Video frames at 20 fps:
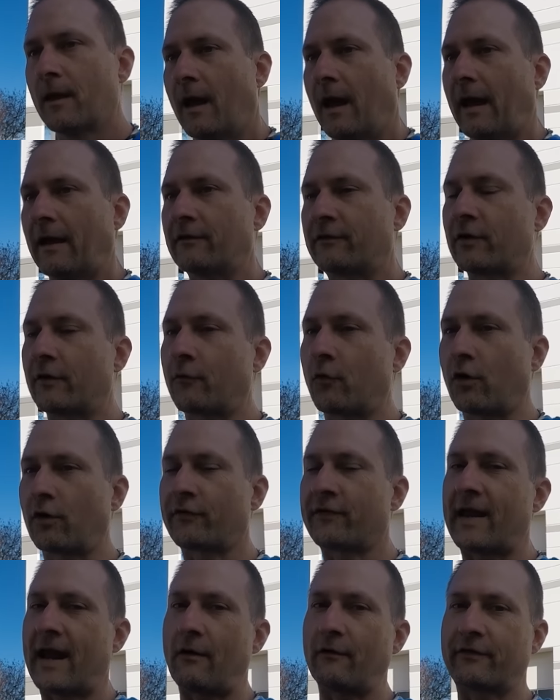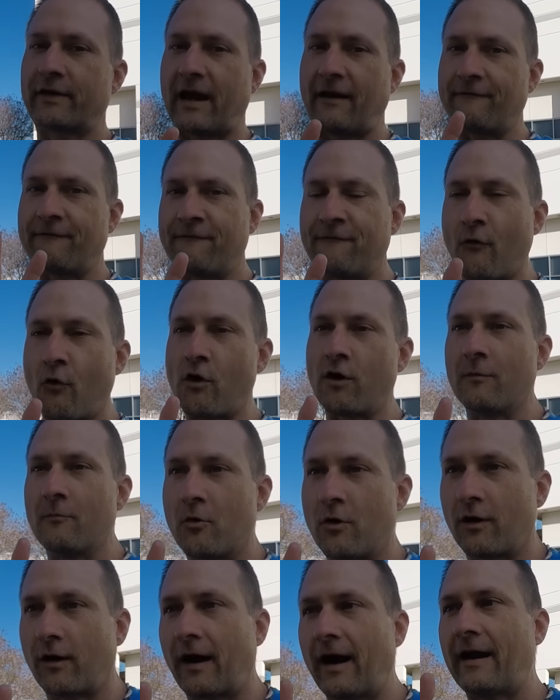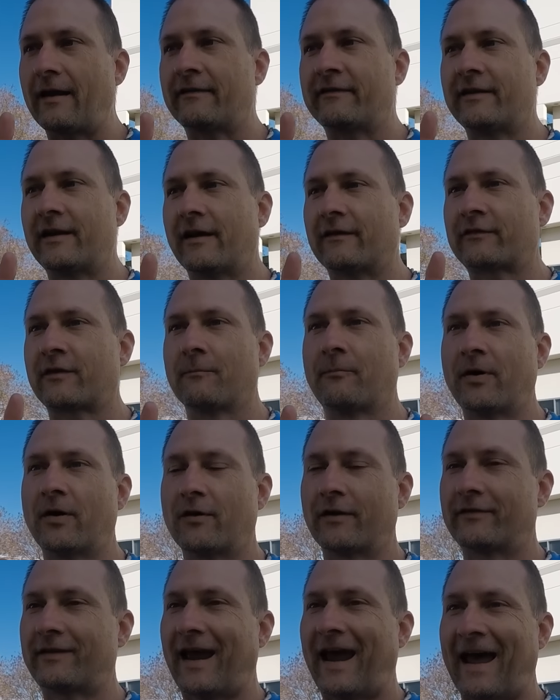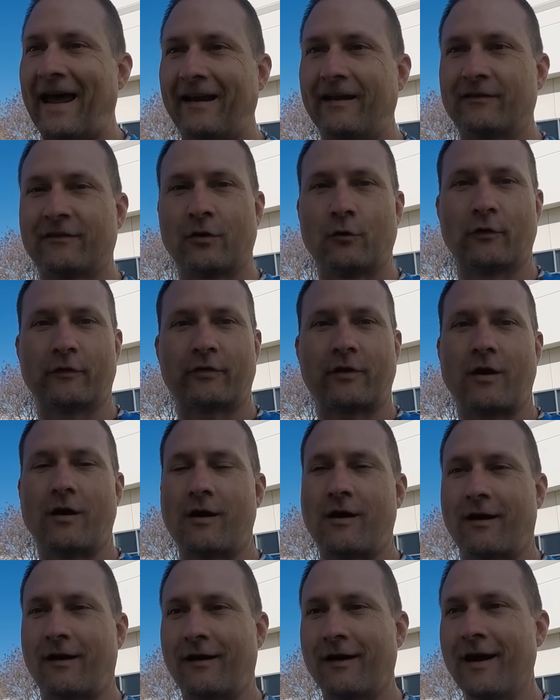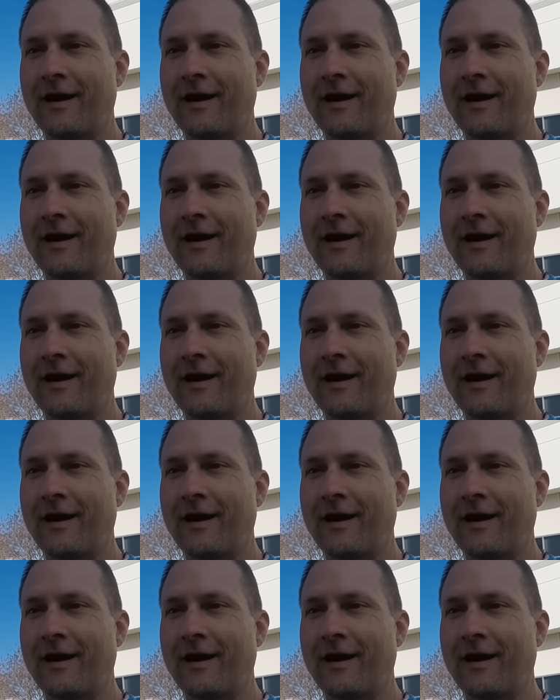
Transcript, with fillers: And so of course now he's got four more ACS components added to his car.